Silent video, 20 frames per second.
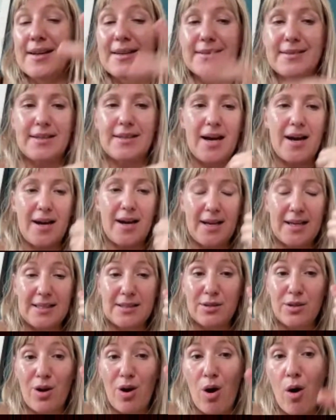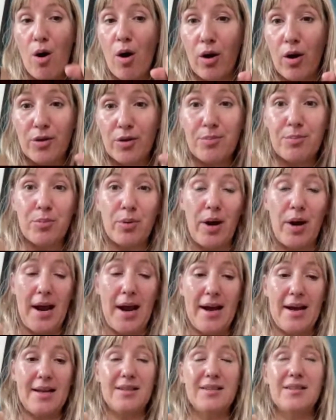nice, on
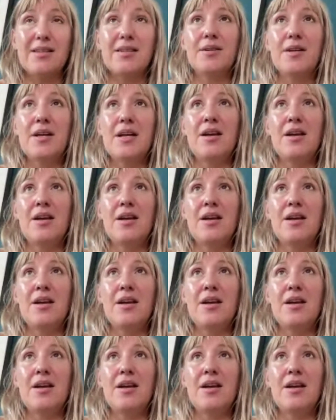brand,